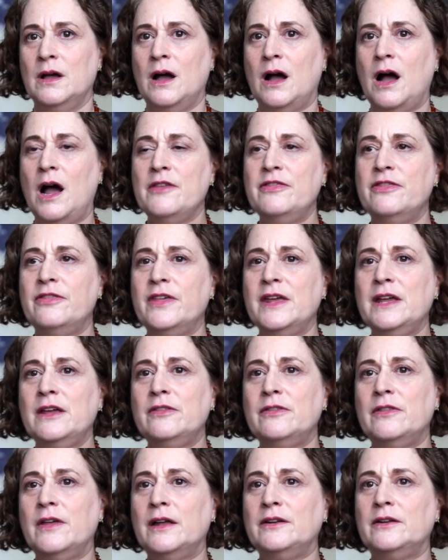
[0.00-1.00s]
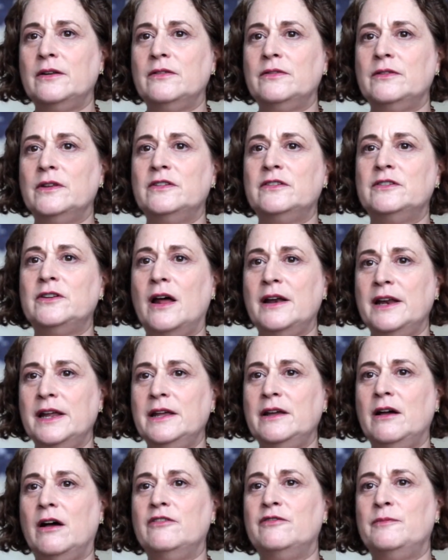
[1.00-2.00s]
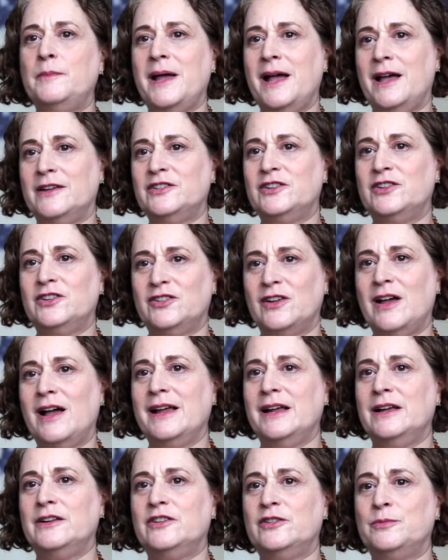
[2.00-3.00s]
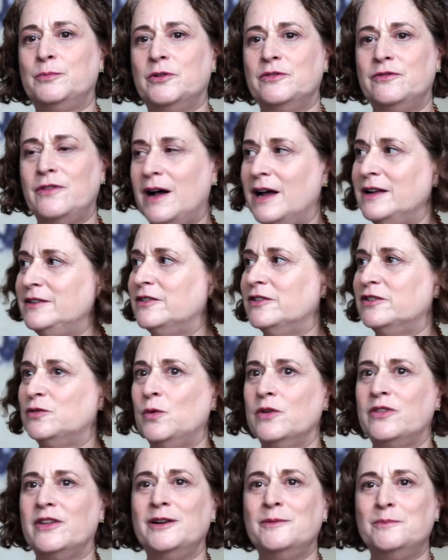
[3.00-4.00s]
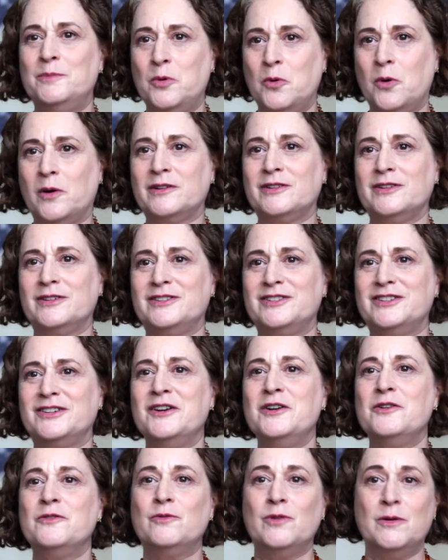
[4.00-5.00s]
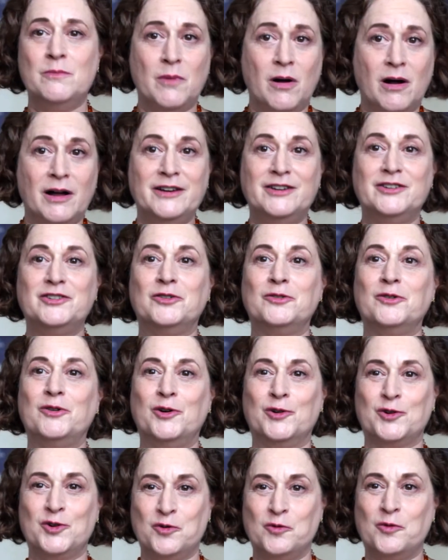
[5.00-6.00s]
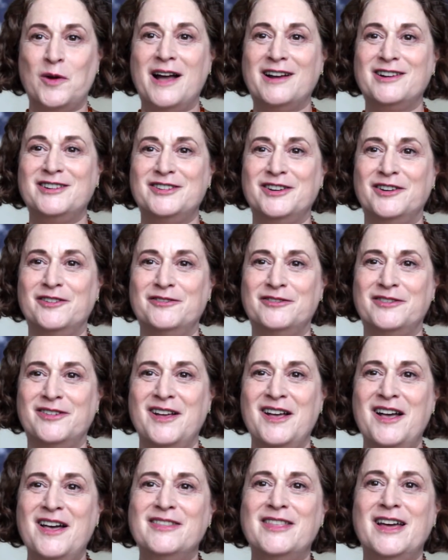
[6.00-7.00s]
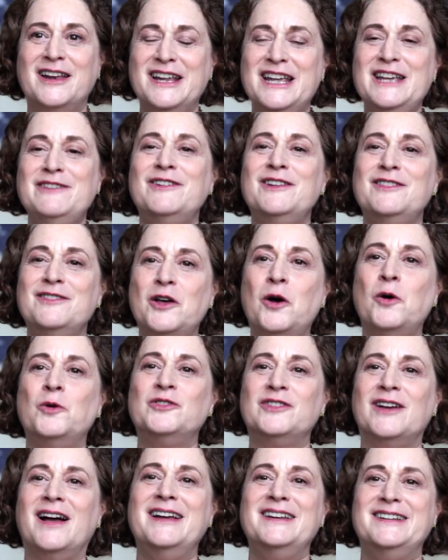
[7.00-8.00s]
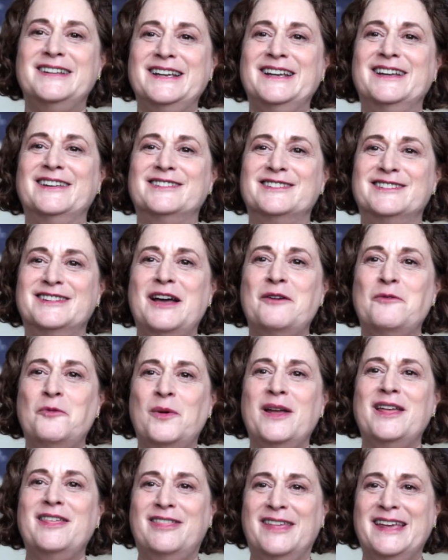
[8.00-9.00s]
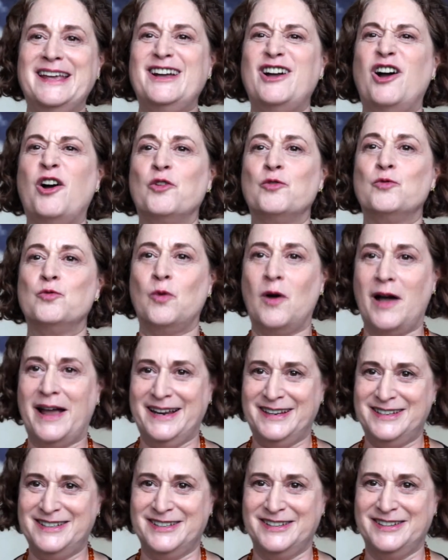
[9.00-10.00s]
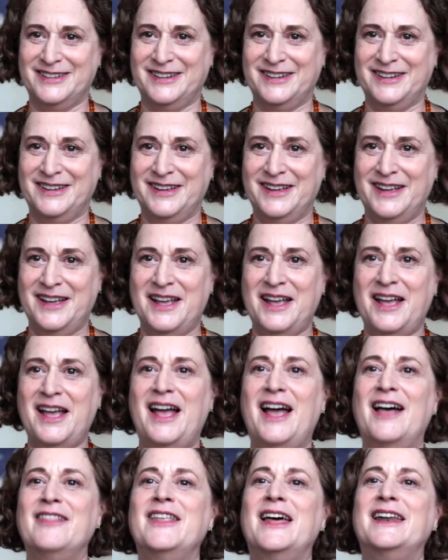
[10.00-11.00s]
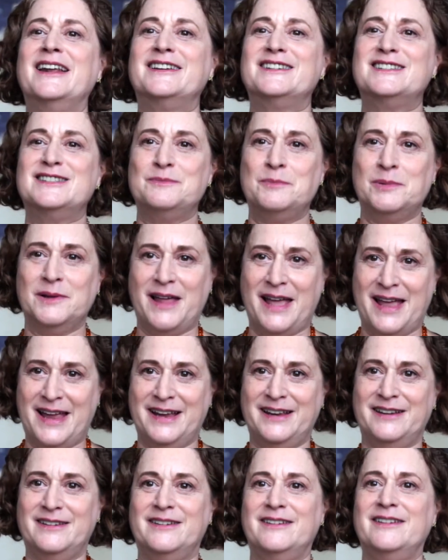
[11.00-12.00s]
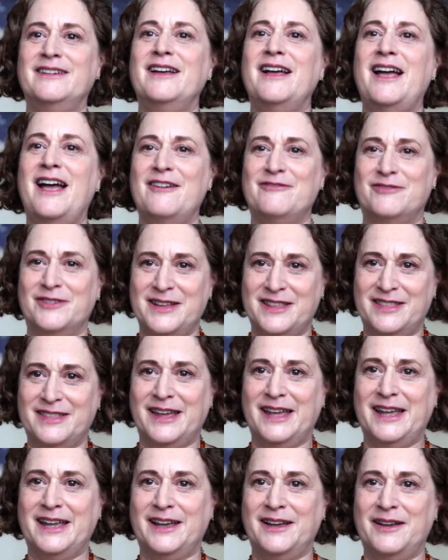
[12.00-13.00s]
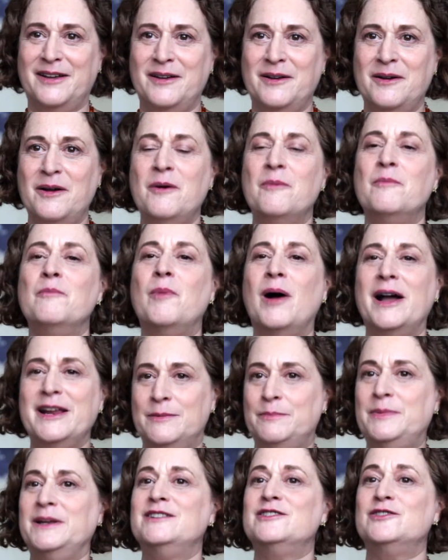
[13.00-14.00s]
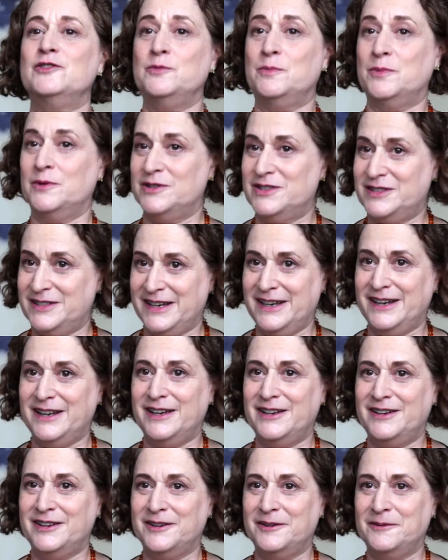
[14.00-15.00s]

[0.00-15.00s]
I think that the study of past science provides us with an important reminder or corrective that even those ideas that we think are right and that explain everything might be superseded.